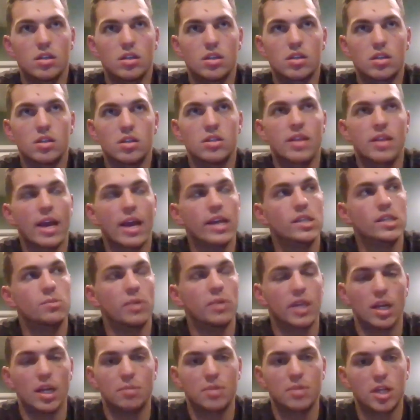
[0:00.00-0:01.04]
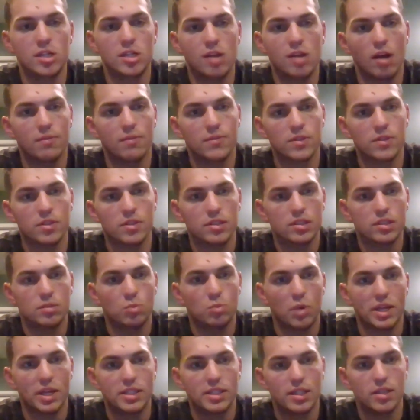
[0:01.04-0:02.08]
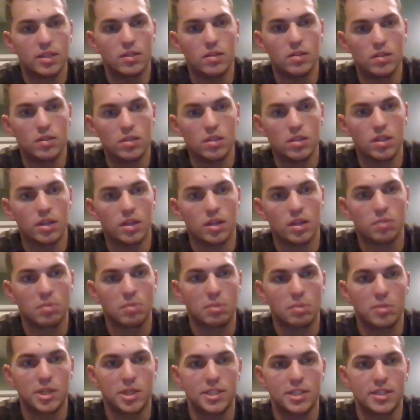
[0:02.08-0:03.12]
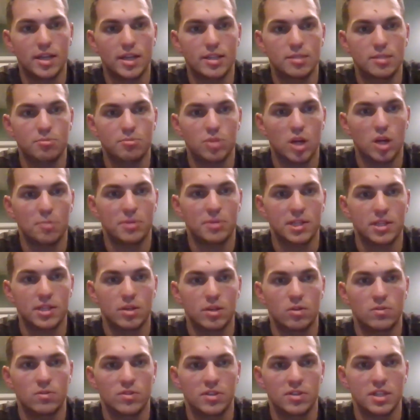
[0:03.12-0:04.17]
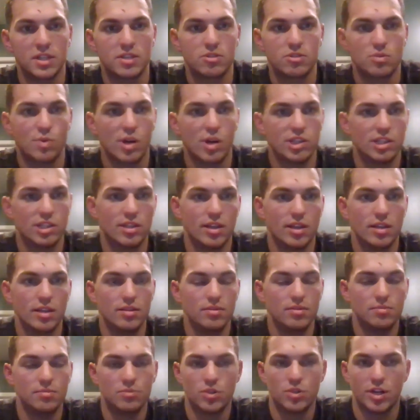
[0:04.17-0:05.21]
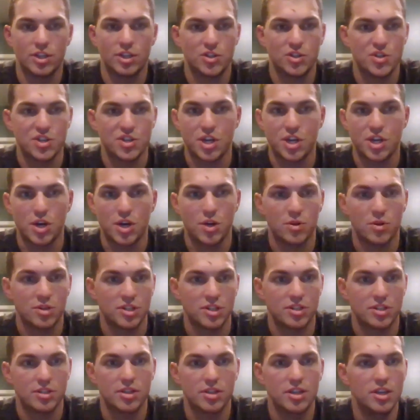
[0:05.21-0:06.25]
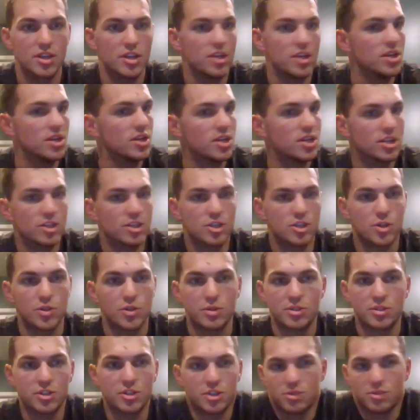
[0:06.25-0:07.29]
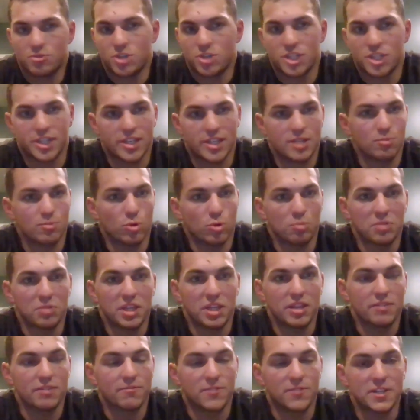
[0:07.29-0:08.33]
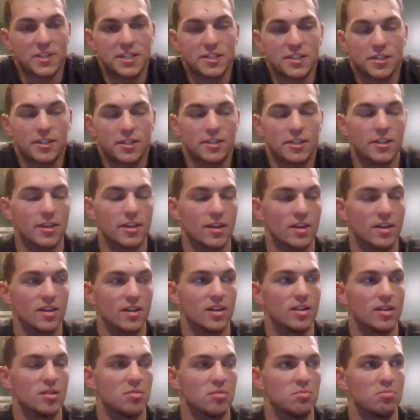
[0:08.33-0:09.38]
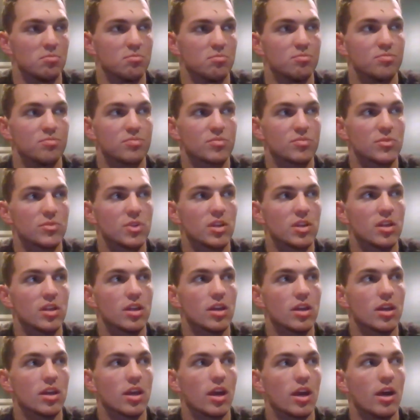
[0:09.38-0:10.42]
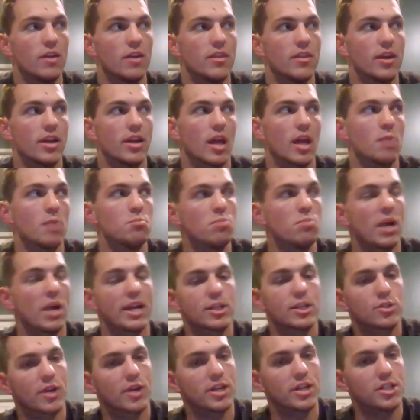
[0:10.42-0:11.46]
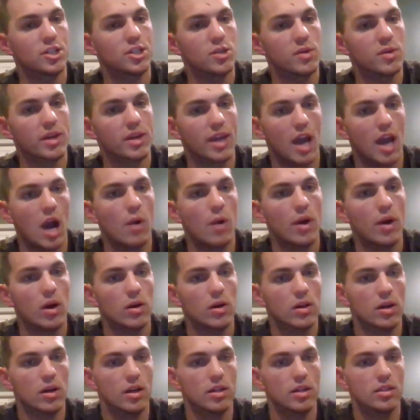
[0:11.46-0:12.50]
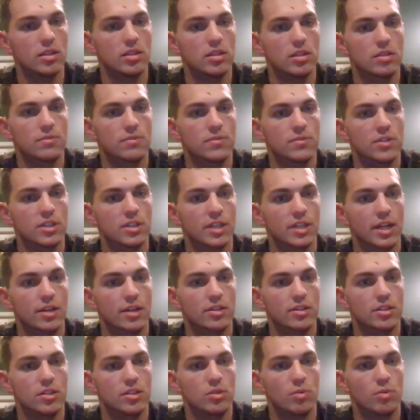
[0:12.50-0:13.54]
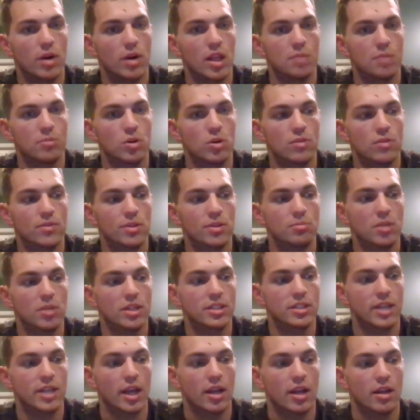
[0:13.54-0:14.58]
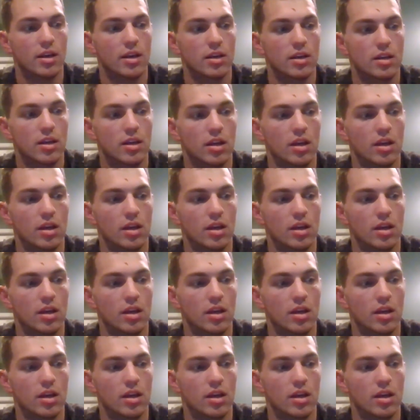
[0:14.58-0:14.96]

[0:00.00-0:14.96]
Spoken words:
Next weekend, I'm going to go out for some whitetail. My buddy's got some property over eastern Washington. Try to shoot a doe, just get some more meat in the freezer. And then I might try to do a cow elk hunt for a day or two while I'm over in Montana.